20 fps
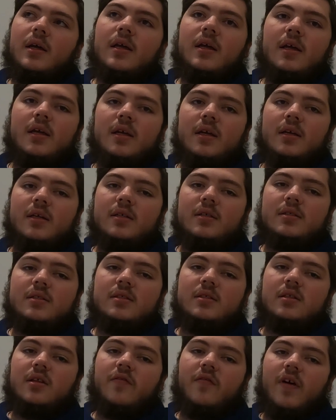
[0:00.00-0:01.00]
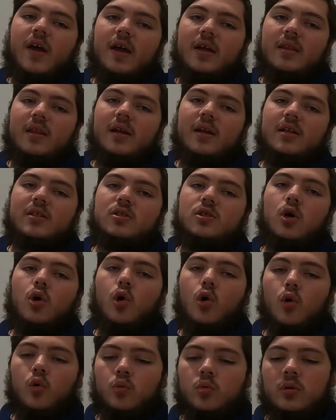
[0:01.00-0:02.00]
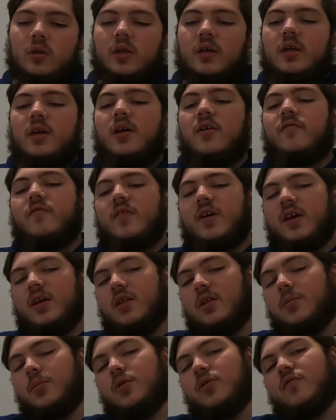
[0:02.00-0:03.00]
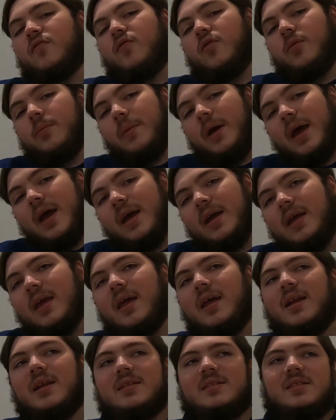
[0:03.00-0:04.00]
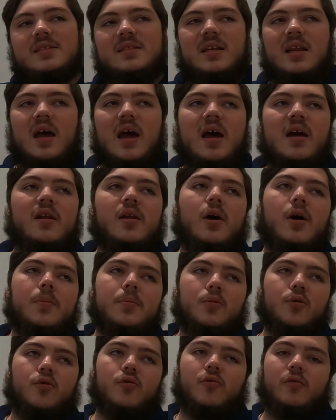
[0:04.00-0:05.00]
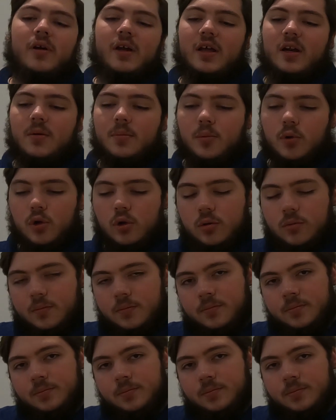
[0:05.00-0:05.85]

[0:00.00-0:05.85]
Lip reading: is the fact that it's only available for Mac and it's not upgradable.